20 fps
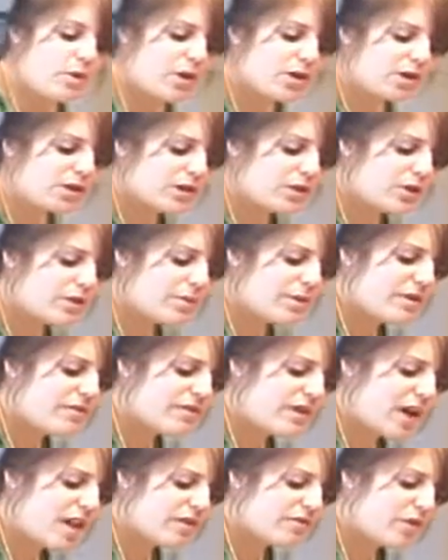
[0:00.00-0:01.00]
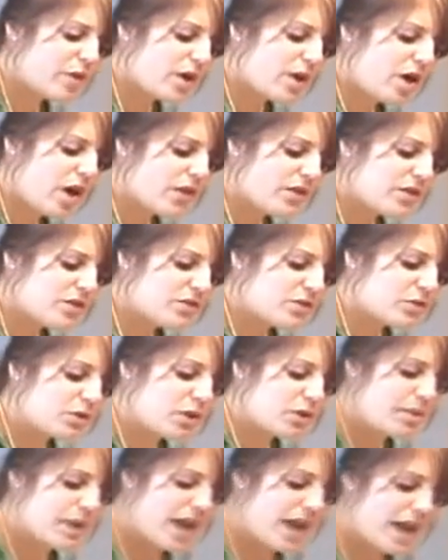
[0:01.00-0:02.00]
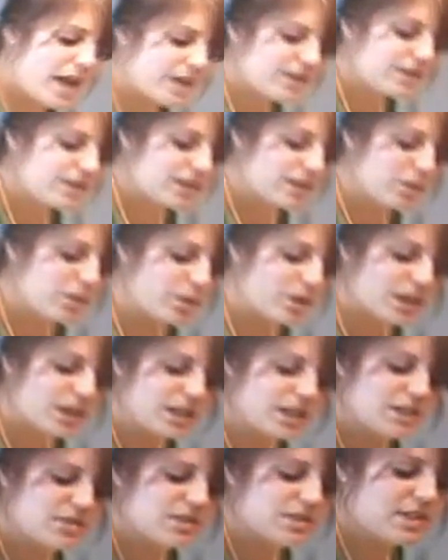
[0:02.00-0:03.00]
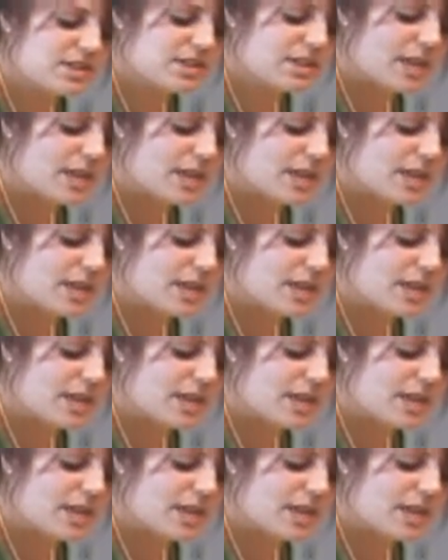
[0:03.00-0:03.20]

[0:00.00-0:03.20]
put a little bit of olive oil on this grill pan. We're going to use the